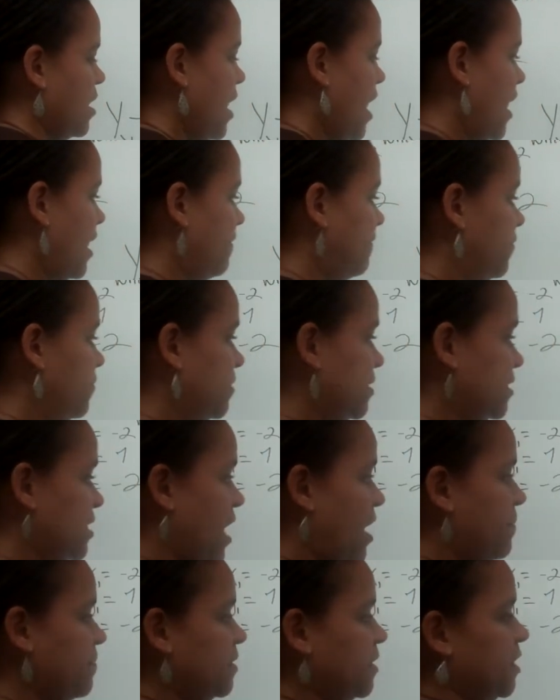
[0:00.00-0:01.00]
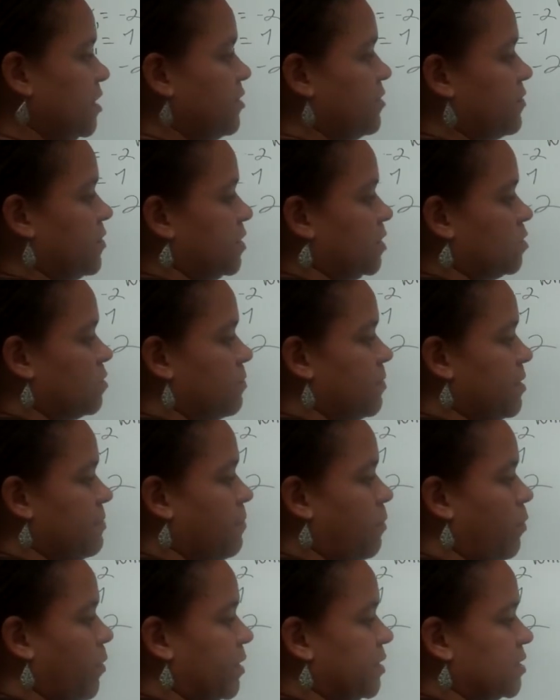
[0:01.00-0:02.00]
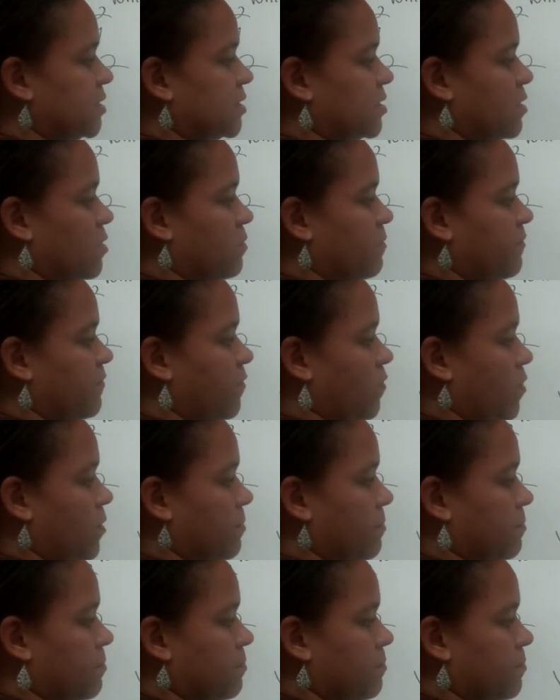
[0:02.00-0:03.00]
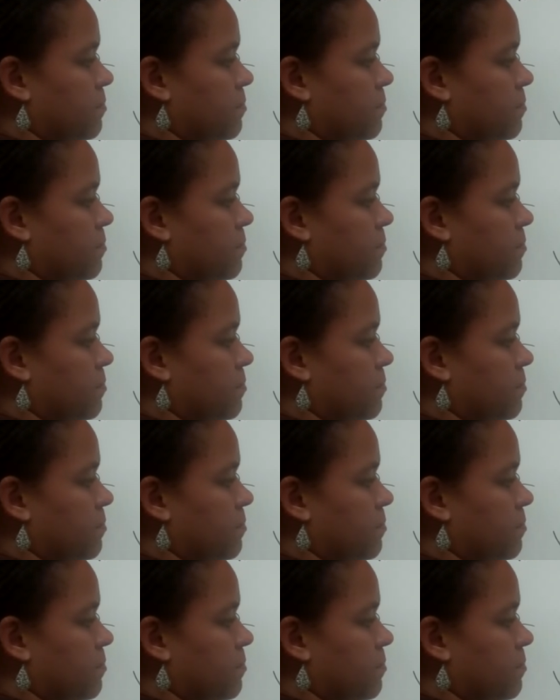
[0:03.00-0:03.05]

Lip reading: And if you stopped here, this would be point-slope form.